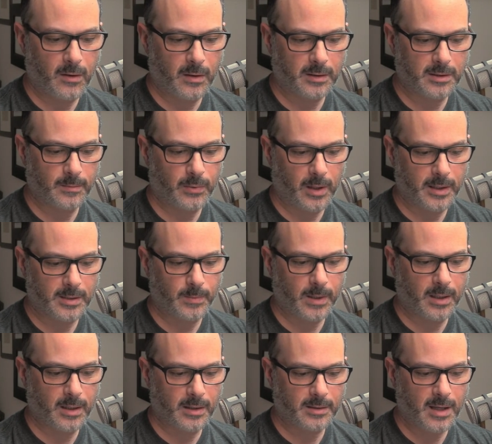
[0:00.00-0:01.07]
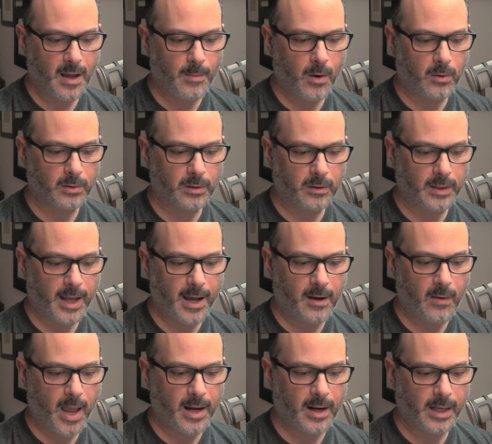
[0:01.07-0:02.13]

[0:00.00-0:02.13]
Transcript: art supplies because I'm older now and